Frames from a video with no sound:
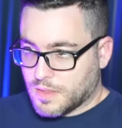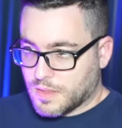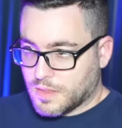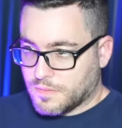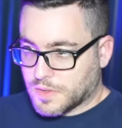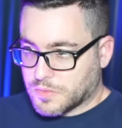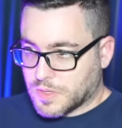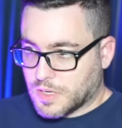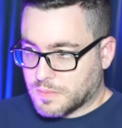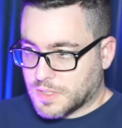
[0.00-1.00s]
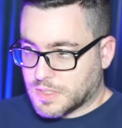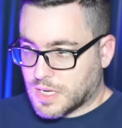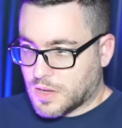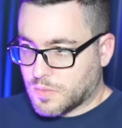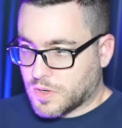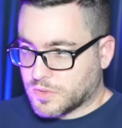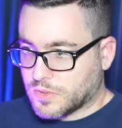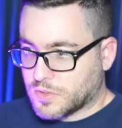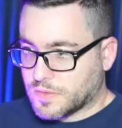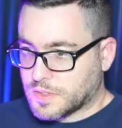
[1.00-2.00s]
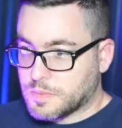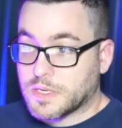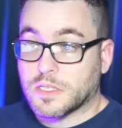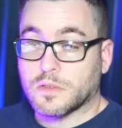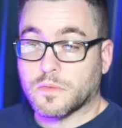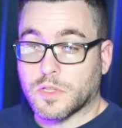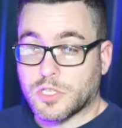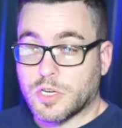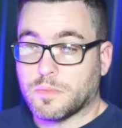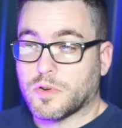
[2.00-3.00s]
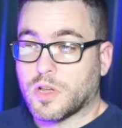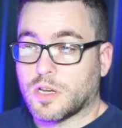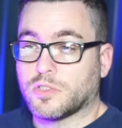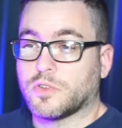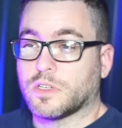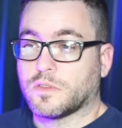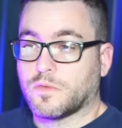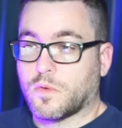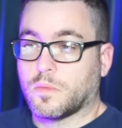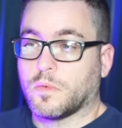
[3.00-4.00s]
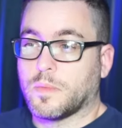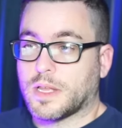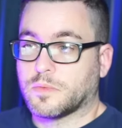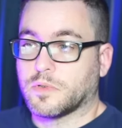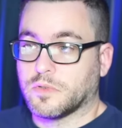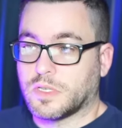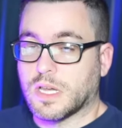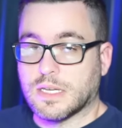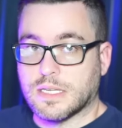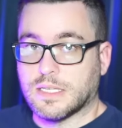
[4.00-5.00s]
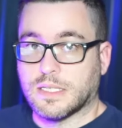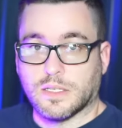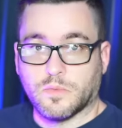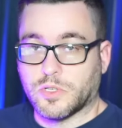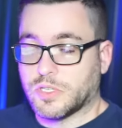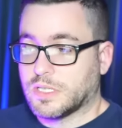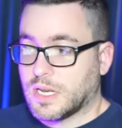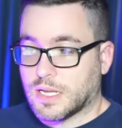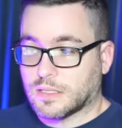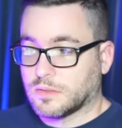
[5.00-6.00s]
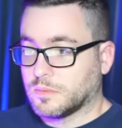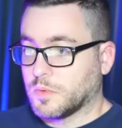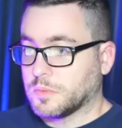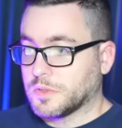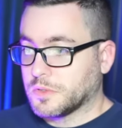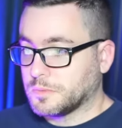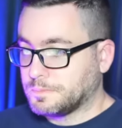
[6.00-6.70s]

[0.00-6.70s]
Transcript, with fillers: The Victory gun design would also serve as the basis for the cheaper, non transformable, mass produced Gun-EZ, which is an excellent mobile suit.